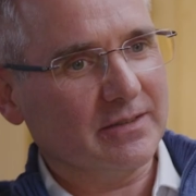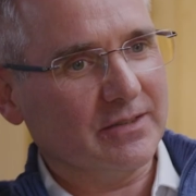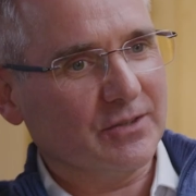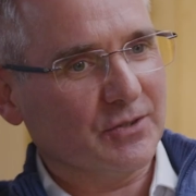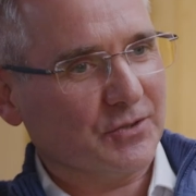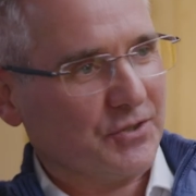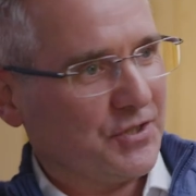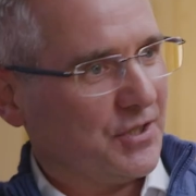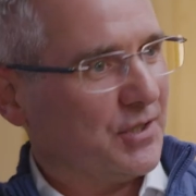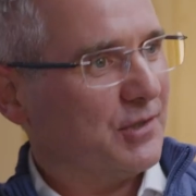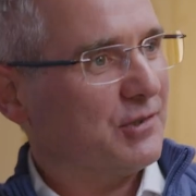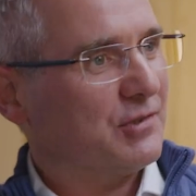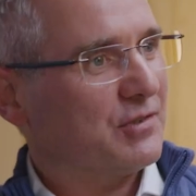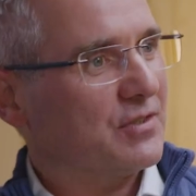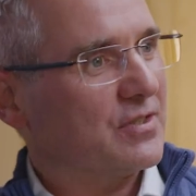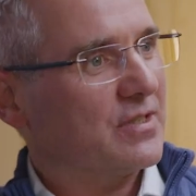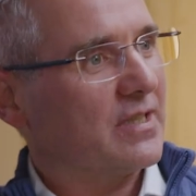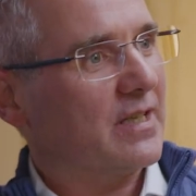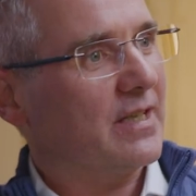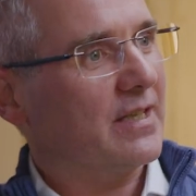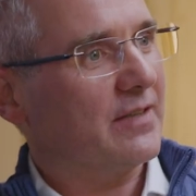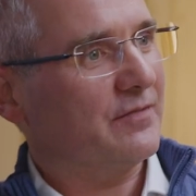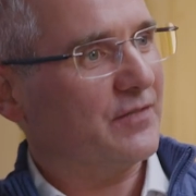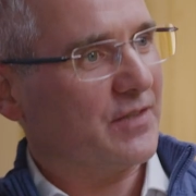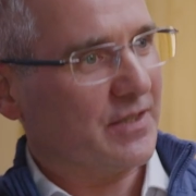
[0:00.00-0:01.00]
your children's
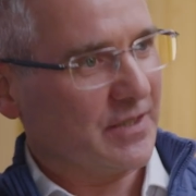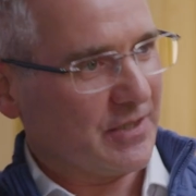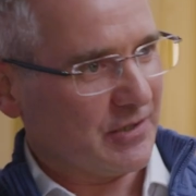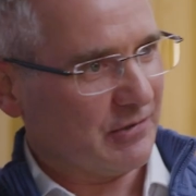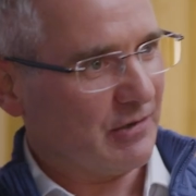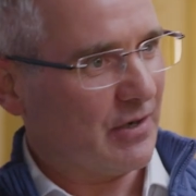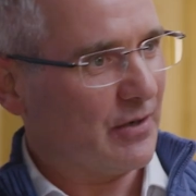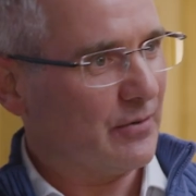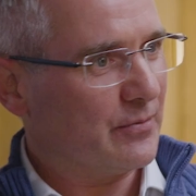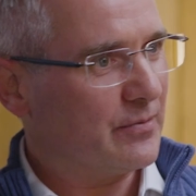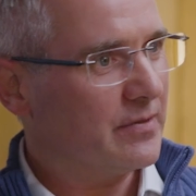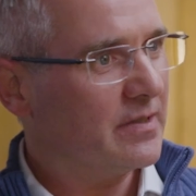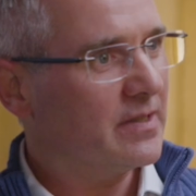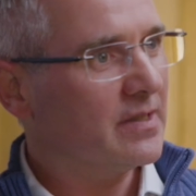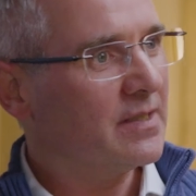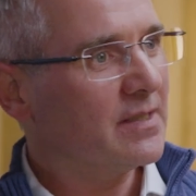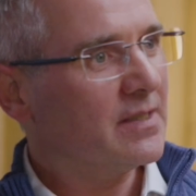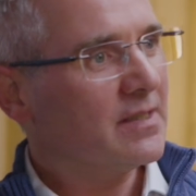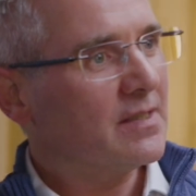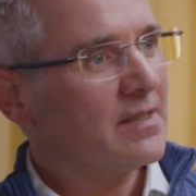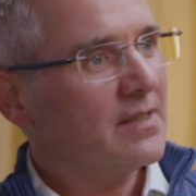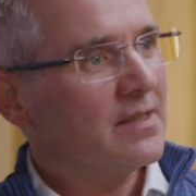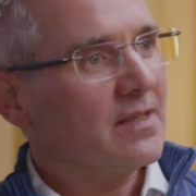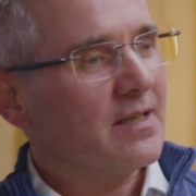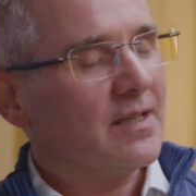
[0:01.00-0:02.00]
life than your own
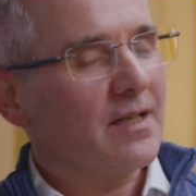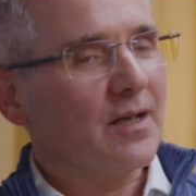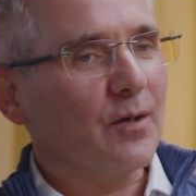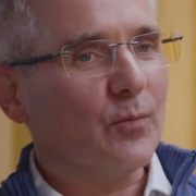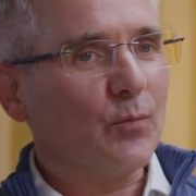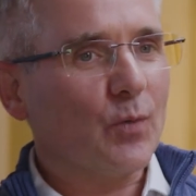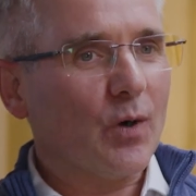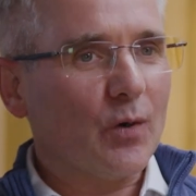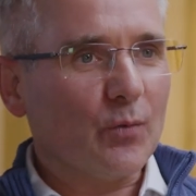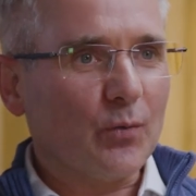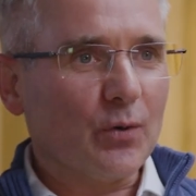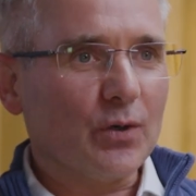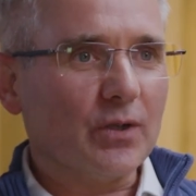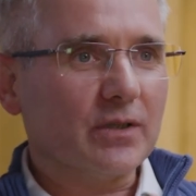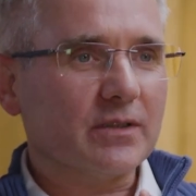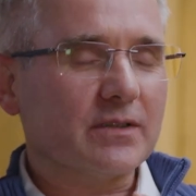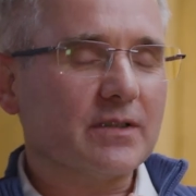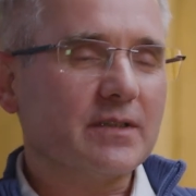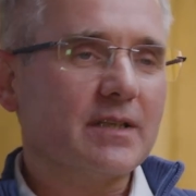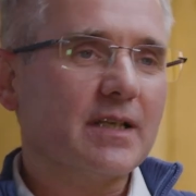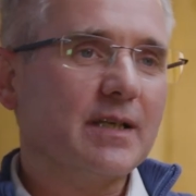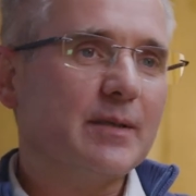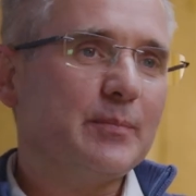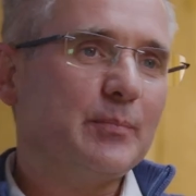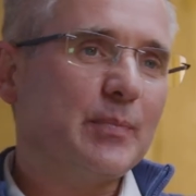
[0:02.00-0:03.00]
and what world are
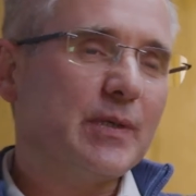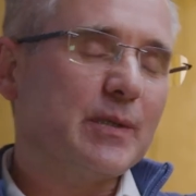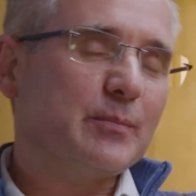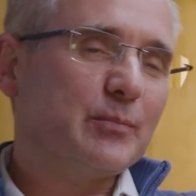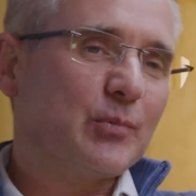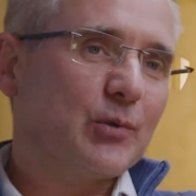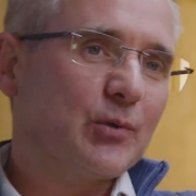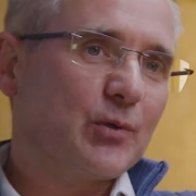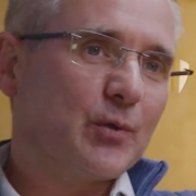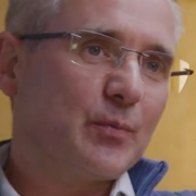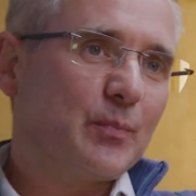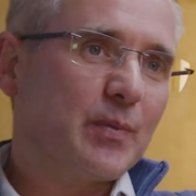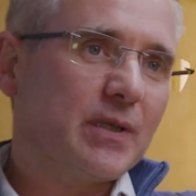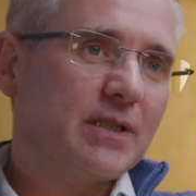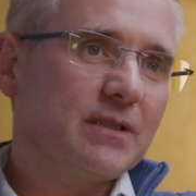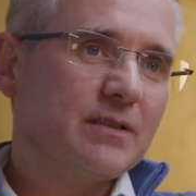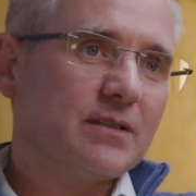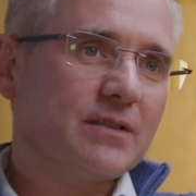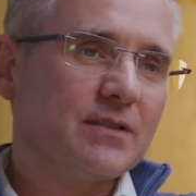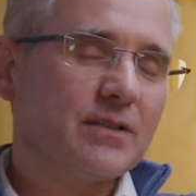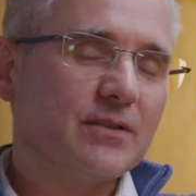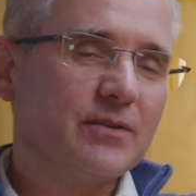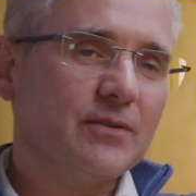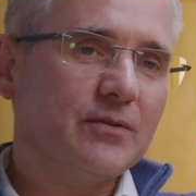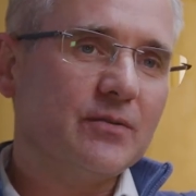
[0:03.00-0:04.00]
they being brought up
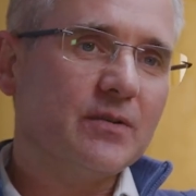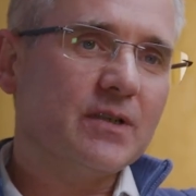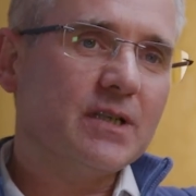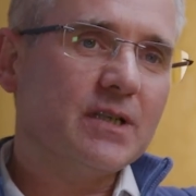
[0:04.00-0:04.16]
into.